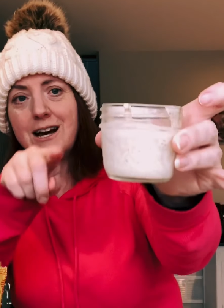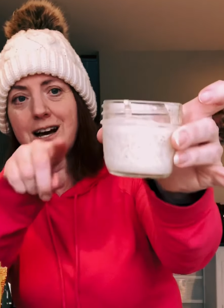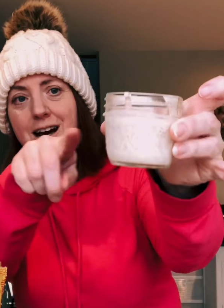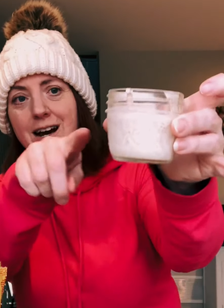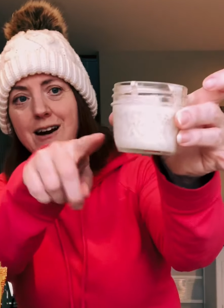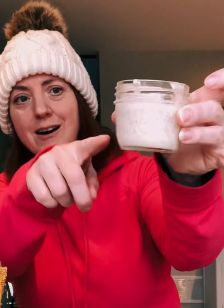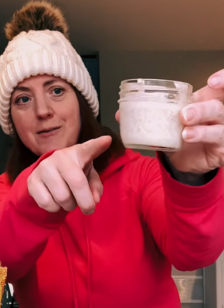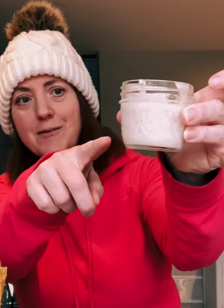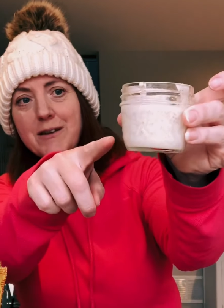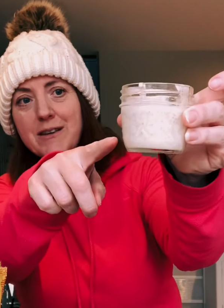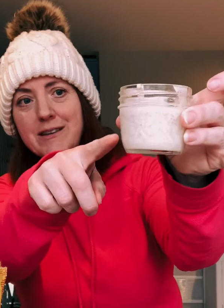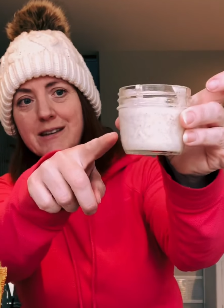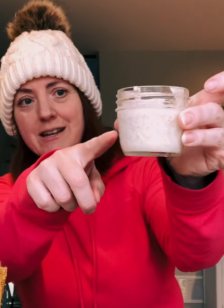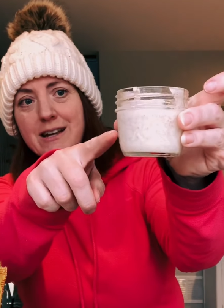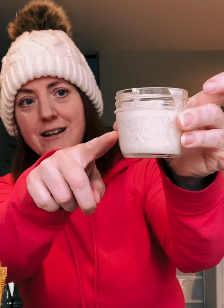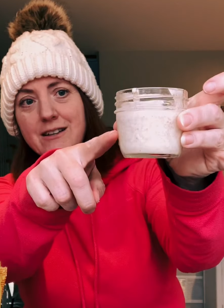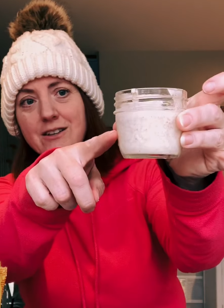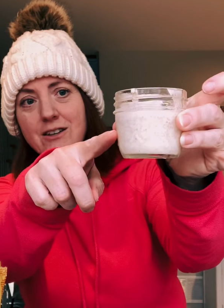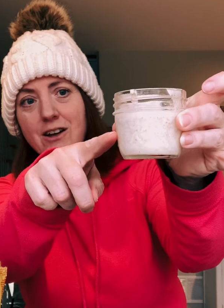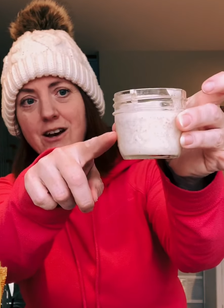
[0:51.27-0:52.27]
I think a
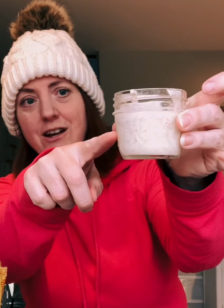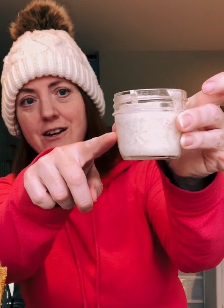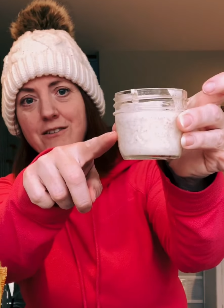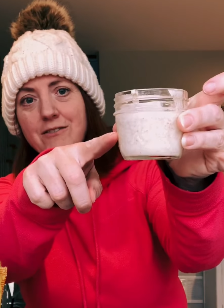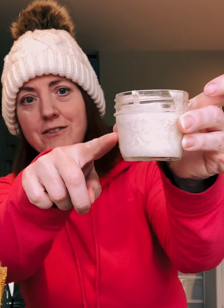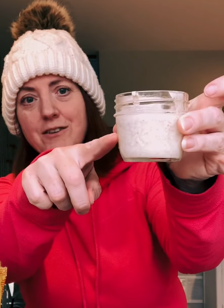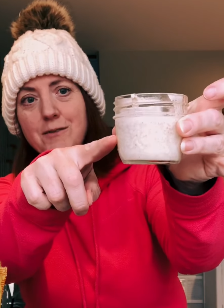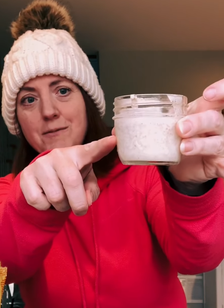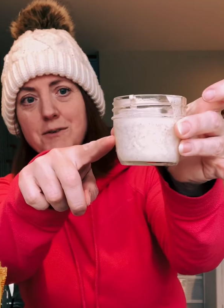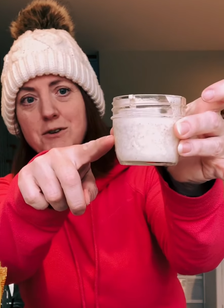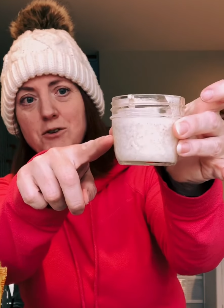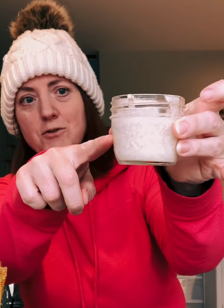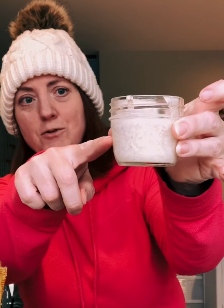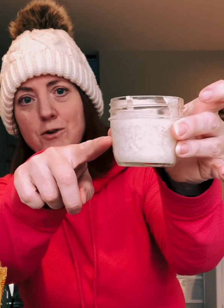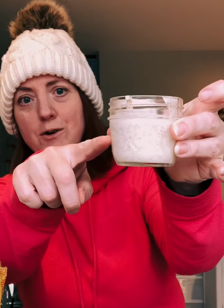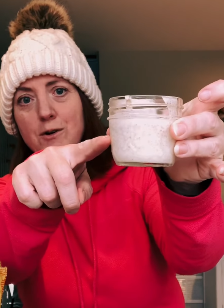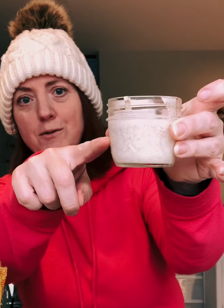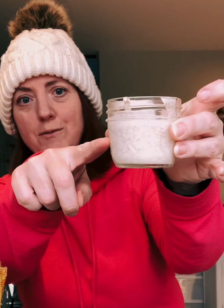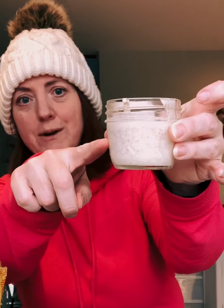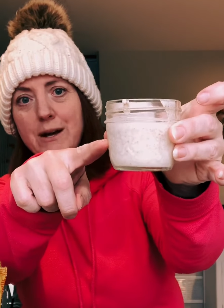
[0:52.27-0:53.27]
lot of them who
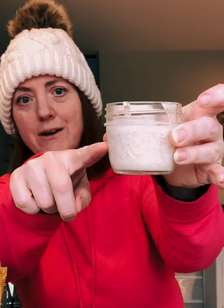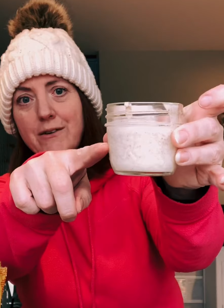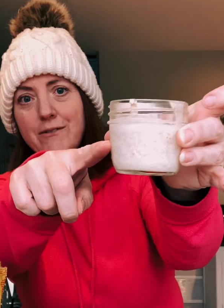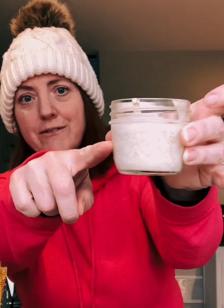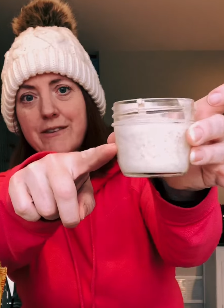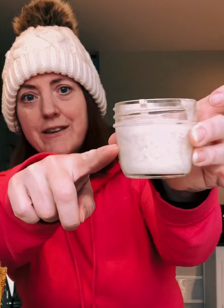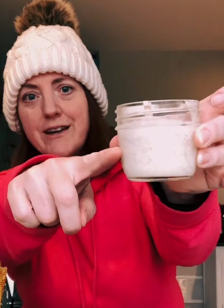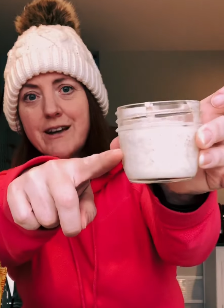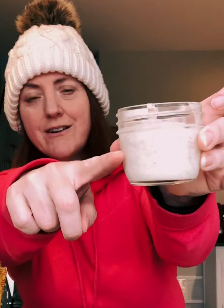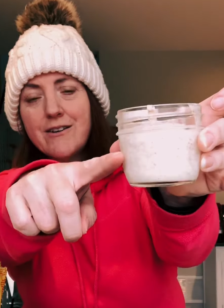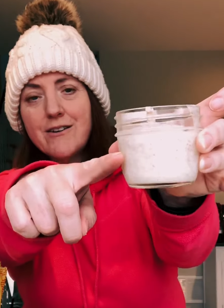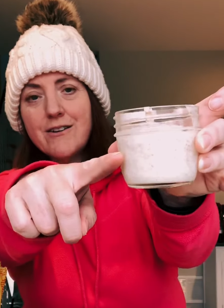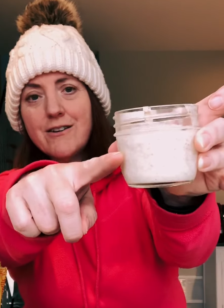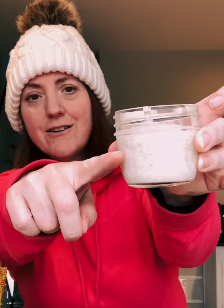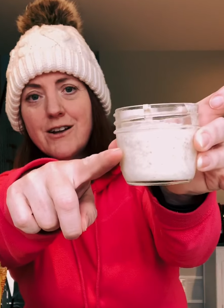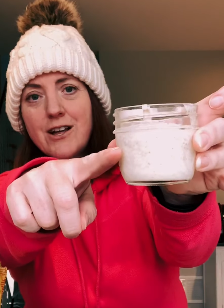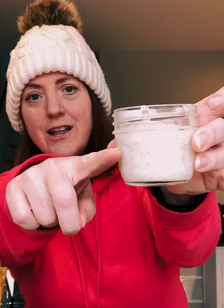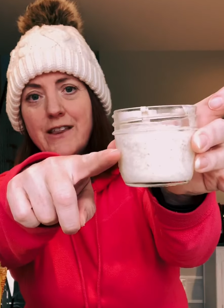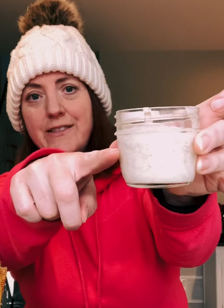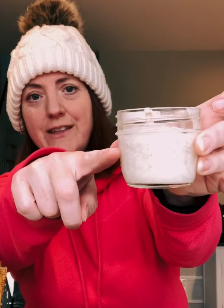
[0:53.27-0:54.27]
were around there,
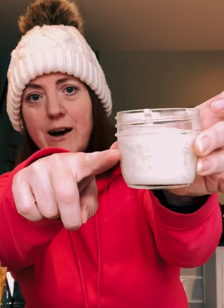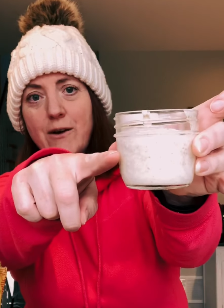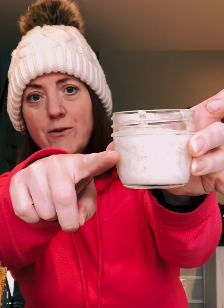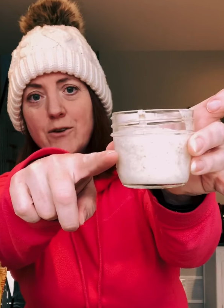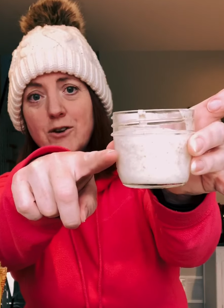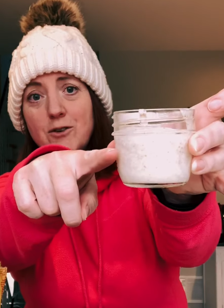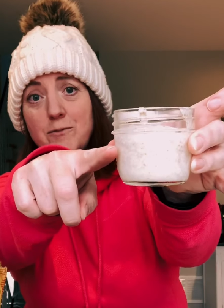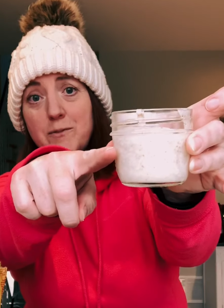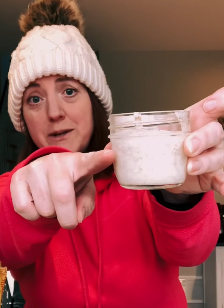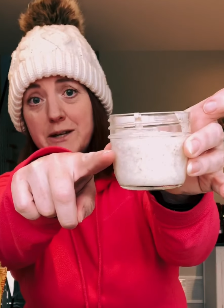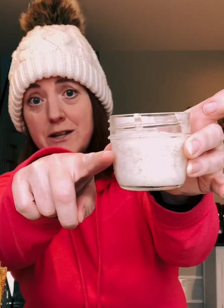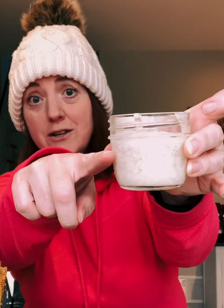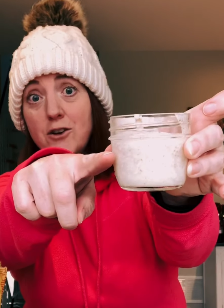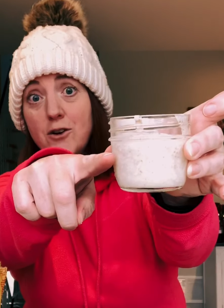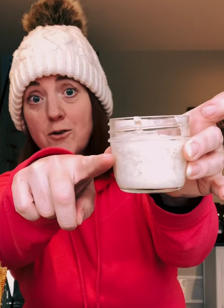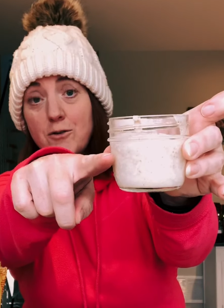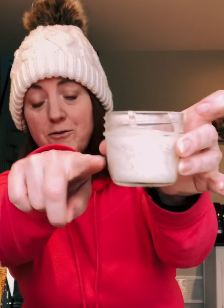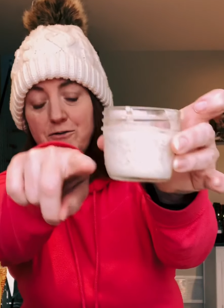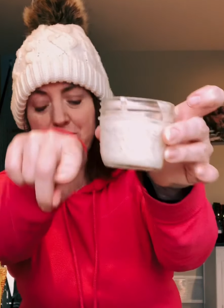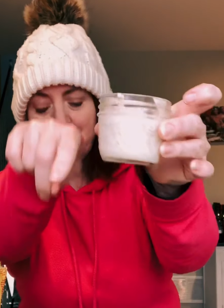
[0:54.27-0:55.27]
that would have been
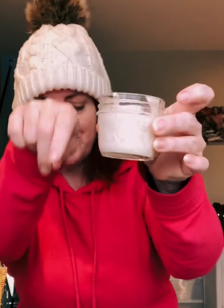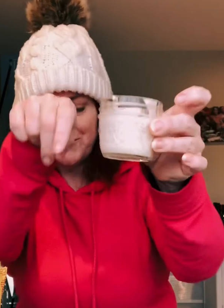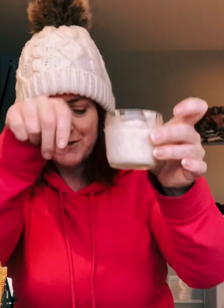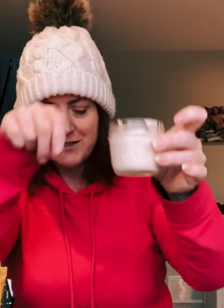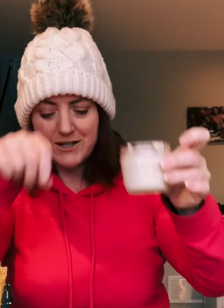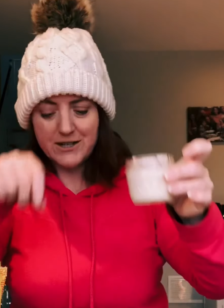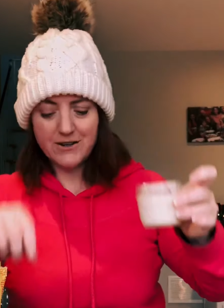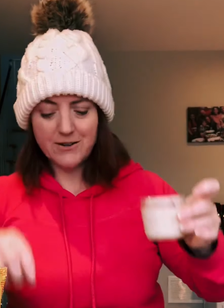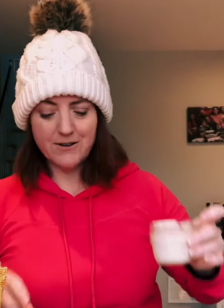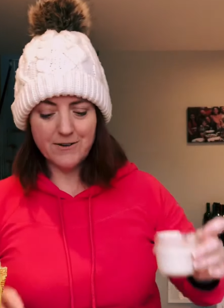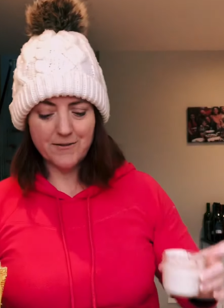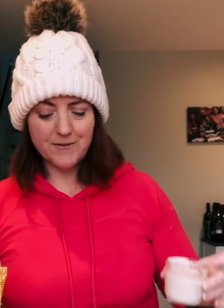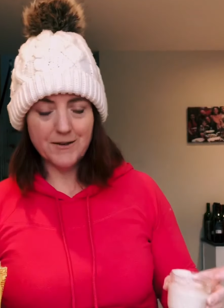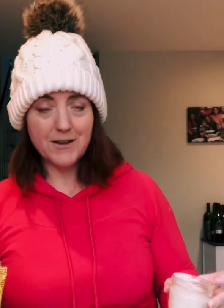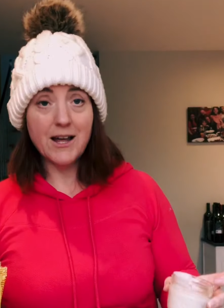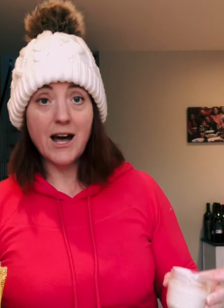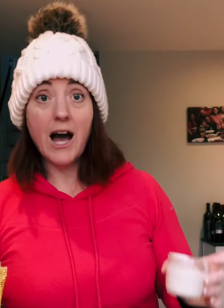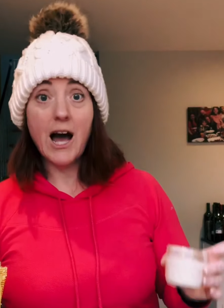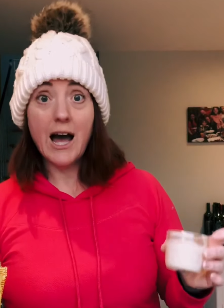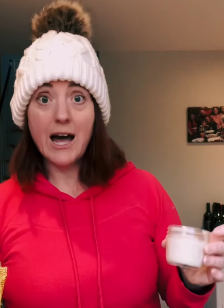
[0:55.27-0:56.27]
your 50.
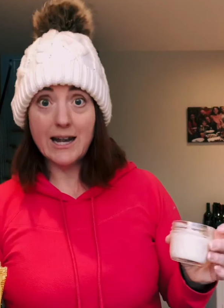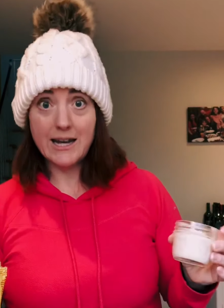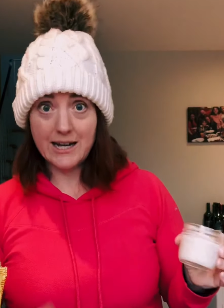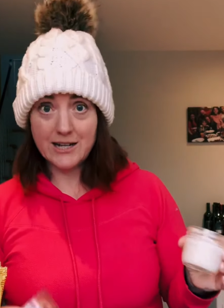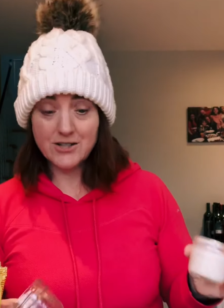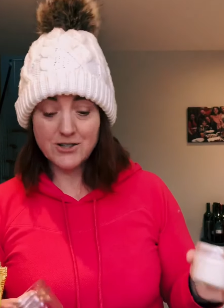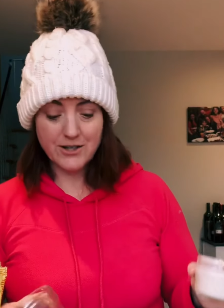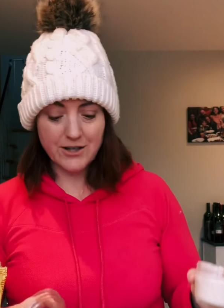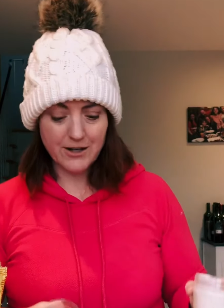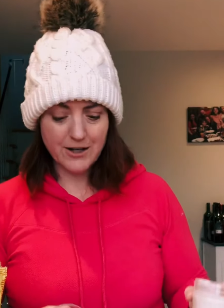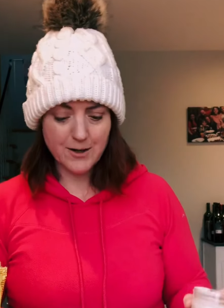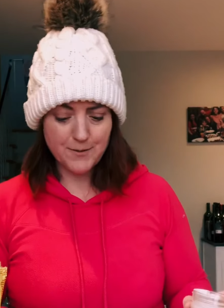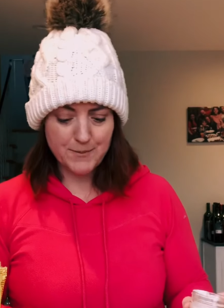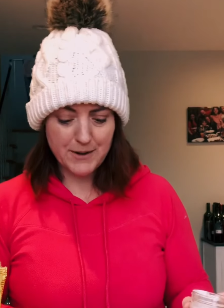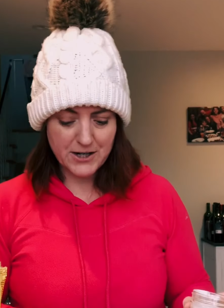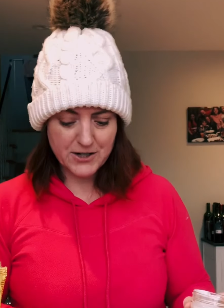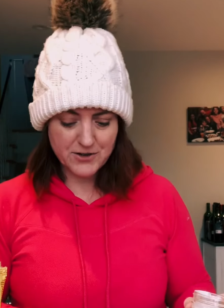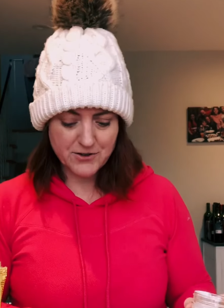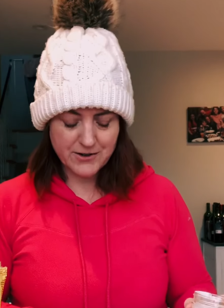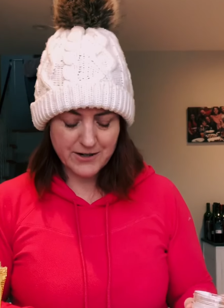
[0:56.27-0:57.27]
And actually I'm going to
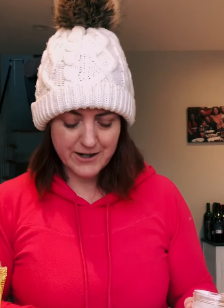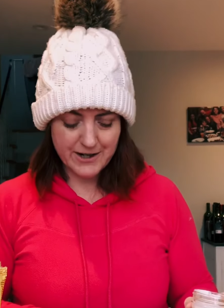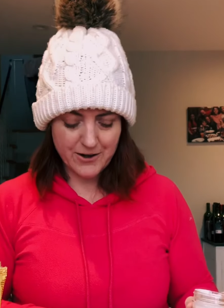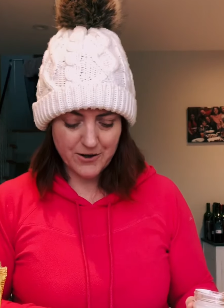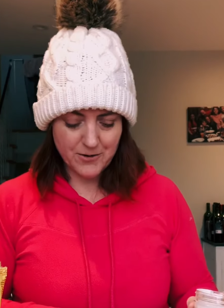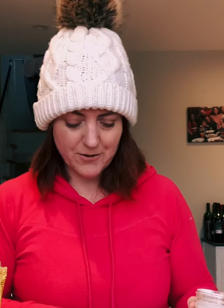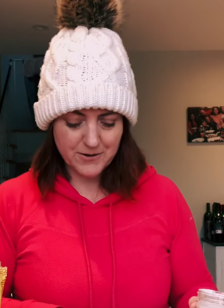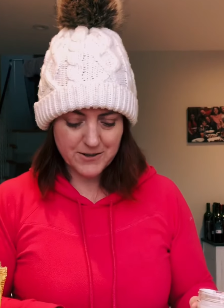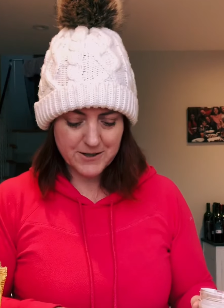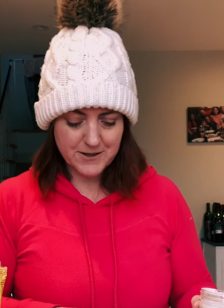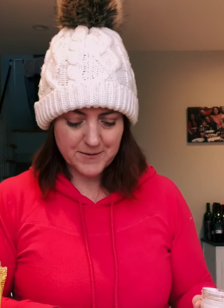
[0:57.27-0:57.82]
measure it out